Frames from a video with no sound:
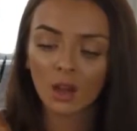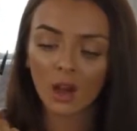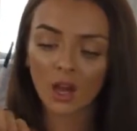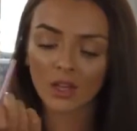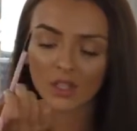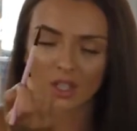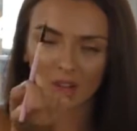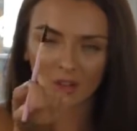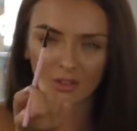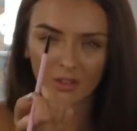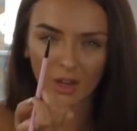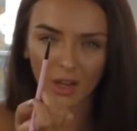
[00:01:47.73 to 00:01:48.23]
I
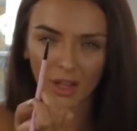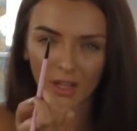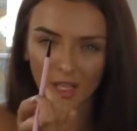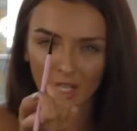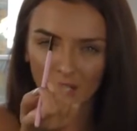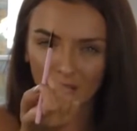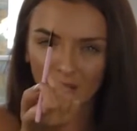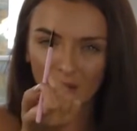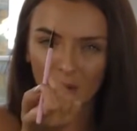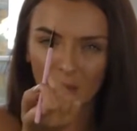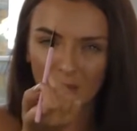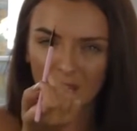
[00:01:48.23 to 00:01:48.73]
don't like
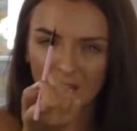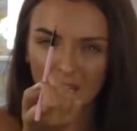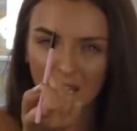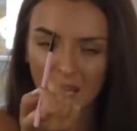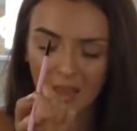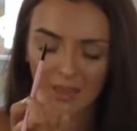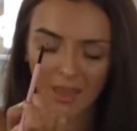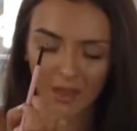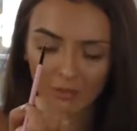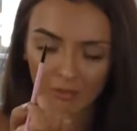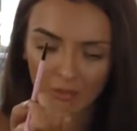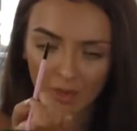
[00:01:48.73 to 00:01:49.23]
it, you know when you
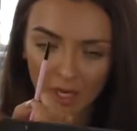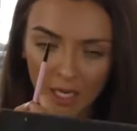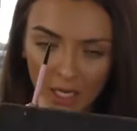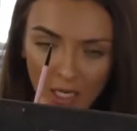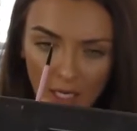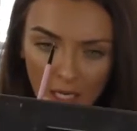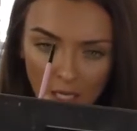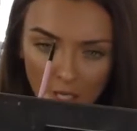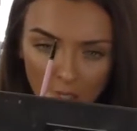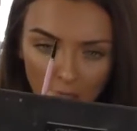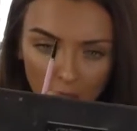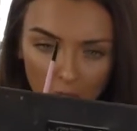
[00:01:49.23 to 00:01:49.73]
get that
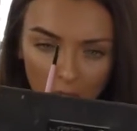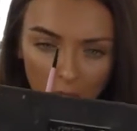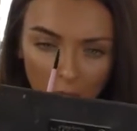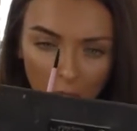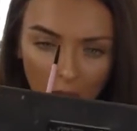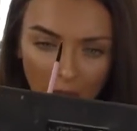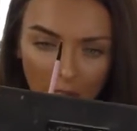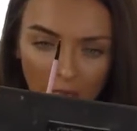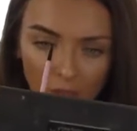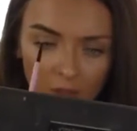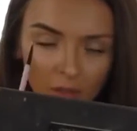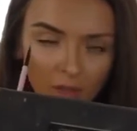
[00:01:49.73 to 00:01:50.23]
really
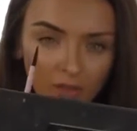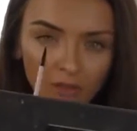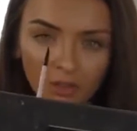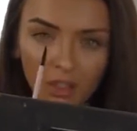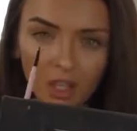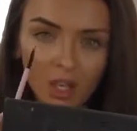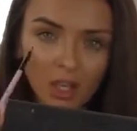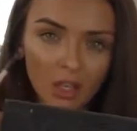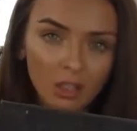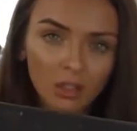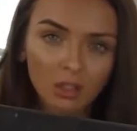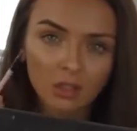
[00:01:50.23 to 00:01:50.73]
squared off
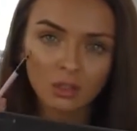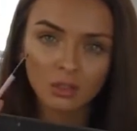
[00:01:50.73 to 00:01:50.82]
look.